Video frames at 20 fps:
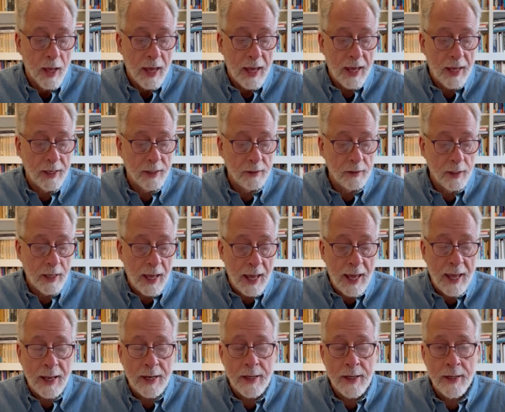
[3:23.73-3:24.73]
And,
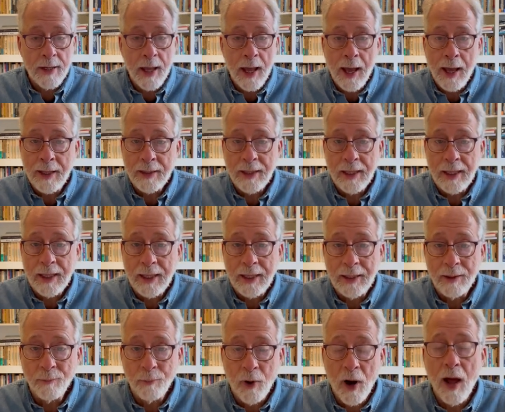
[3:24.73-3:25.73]
and I
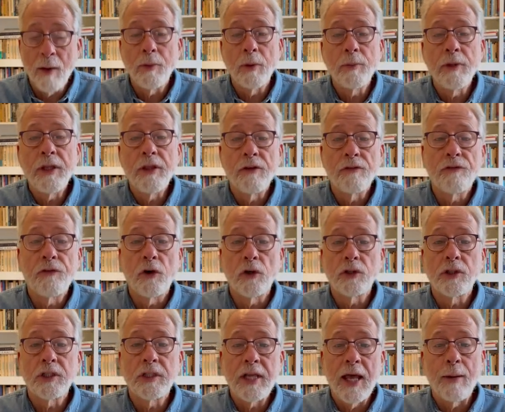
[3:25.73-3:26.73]
think probably the
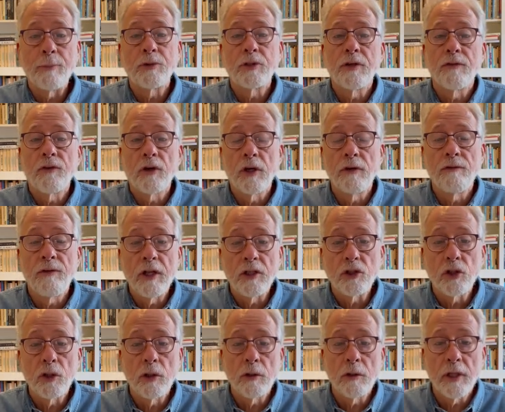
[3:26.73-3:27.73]
first steps of
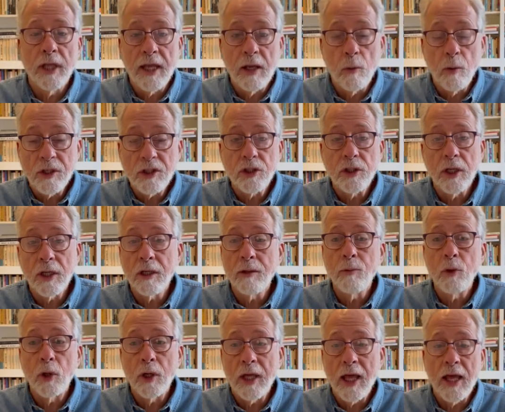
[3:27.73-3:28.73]
conventional linguistic
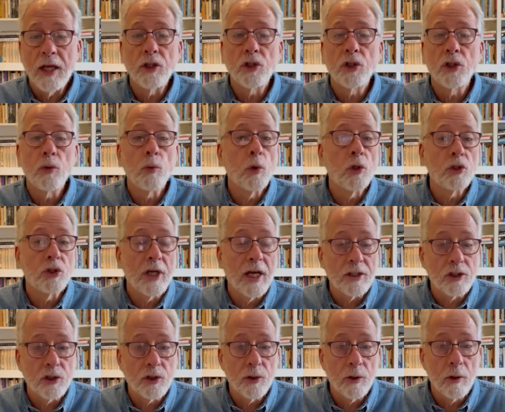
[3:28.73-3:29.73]
communication were
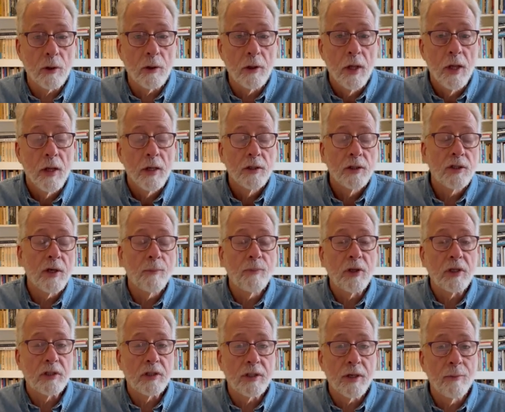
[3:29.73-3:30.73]
gestural,
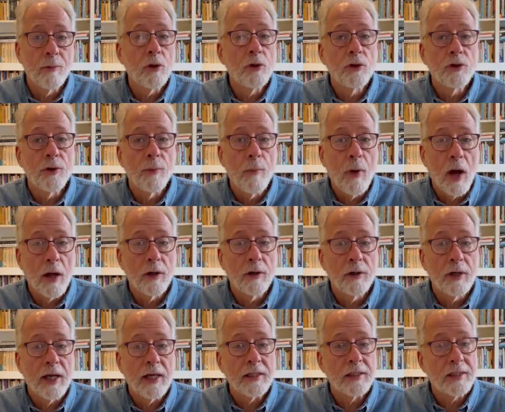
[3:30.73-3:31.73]
something similar to
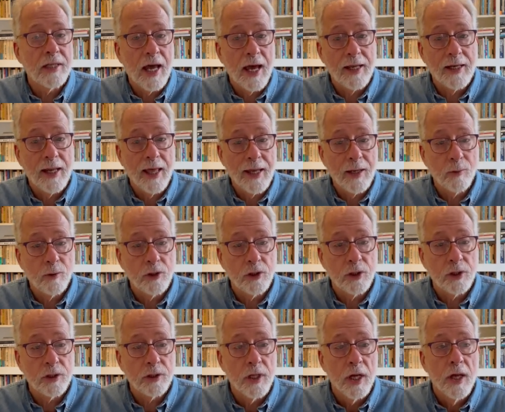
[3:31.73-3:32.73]
modern day sign
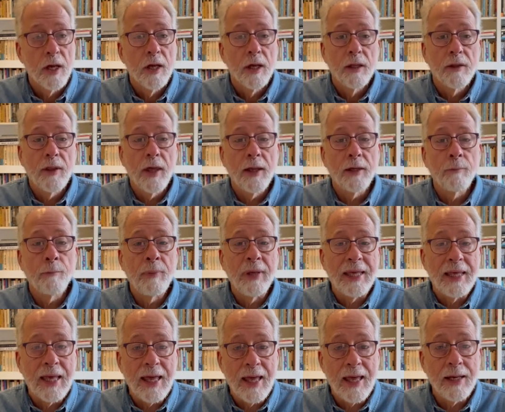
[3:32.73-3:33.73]
languages that
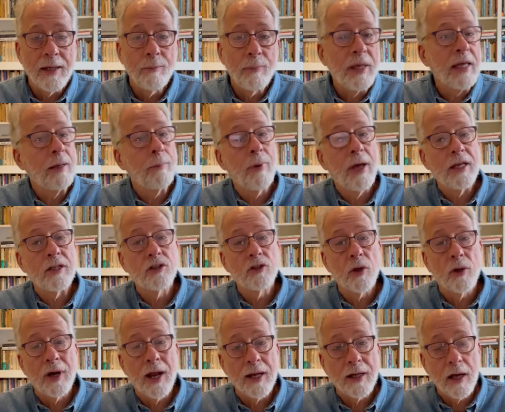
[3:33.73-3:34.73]
begin being based
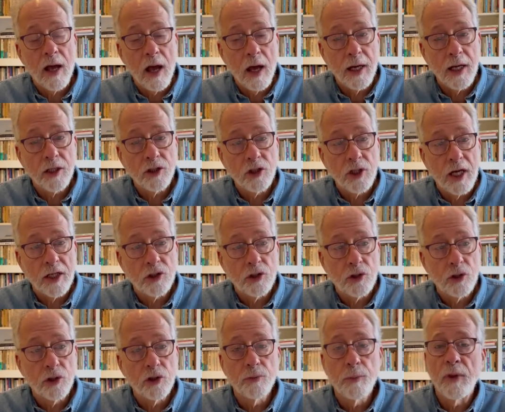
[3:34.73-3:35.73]
on iconic
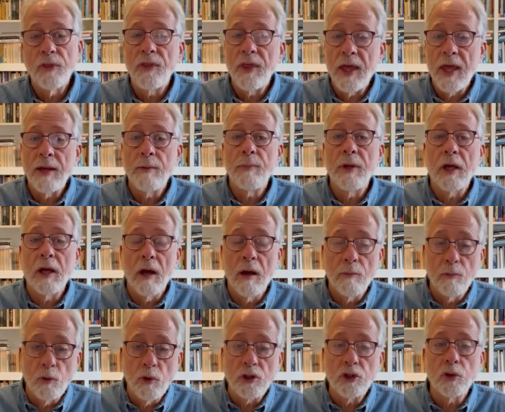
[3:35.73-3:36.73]
gestures, but then
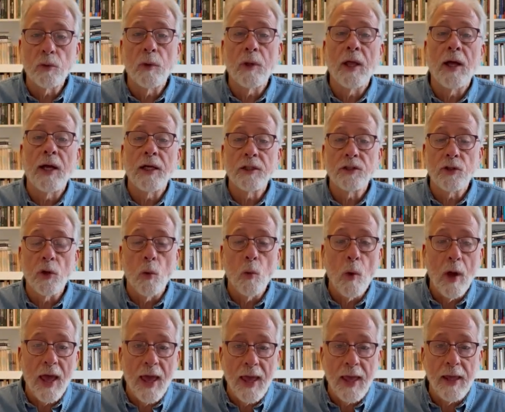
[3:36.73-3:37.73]
become ritualized
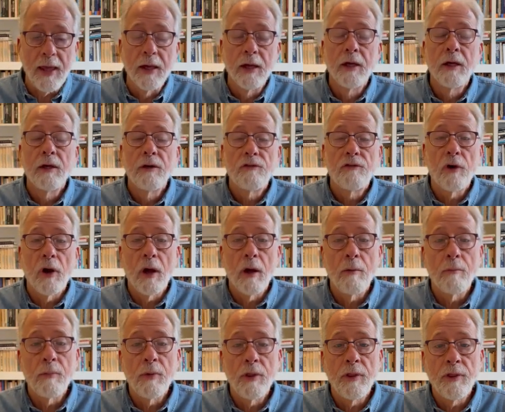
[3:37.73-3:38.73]
away
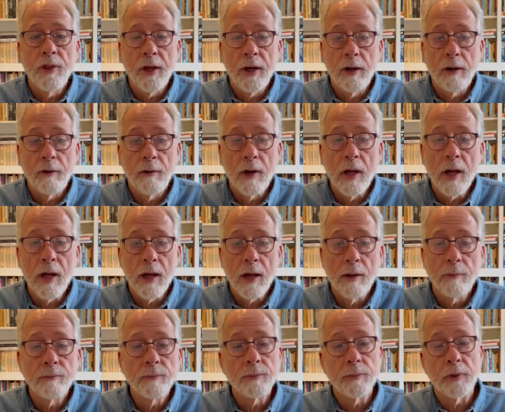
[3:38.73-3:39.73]
from their
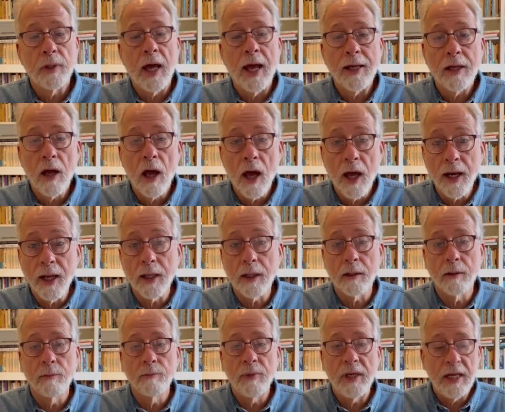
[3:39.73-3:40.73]
um, iconic
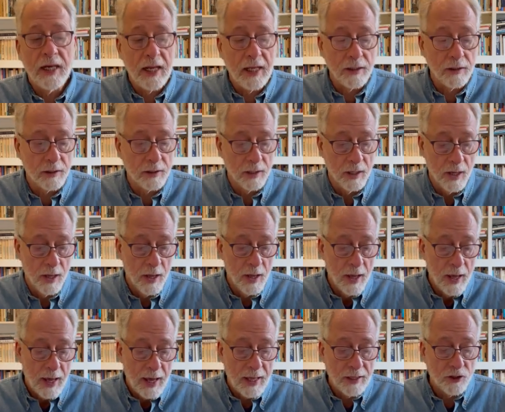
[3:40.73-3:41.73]
meanings.
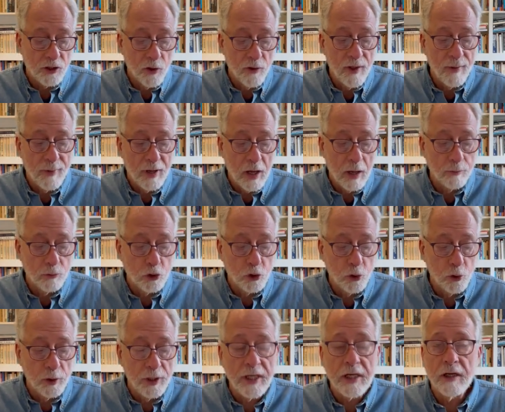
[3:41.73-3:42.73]
And so they become
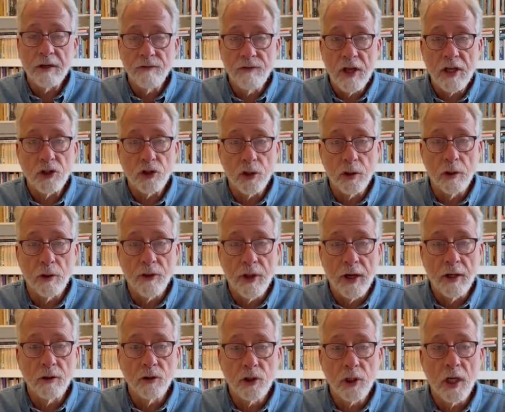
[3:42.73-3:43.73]
truly conventional. They
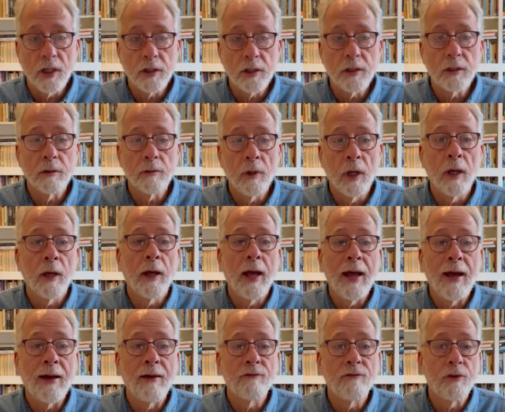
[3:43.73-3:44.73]
are just uh,
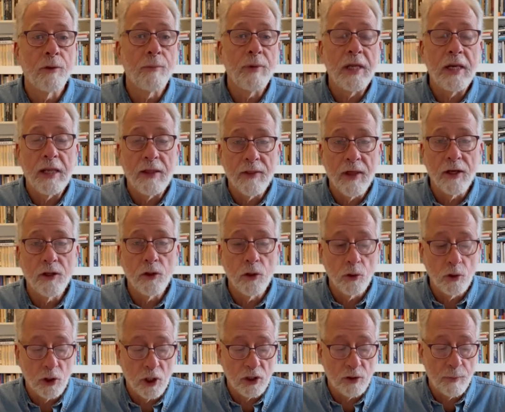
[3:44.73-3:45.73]
have the meaning they do
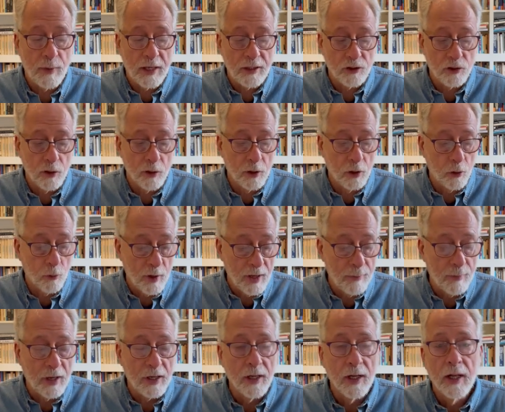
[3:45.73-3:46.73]
just based on
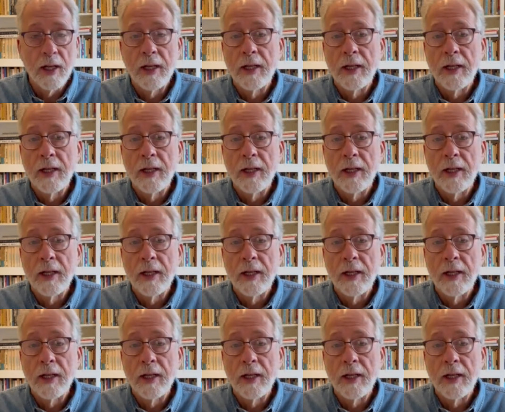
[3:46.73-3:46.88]
agreement.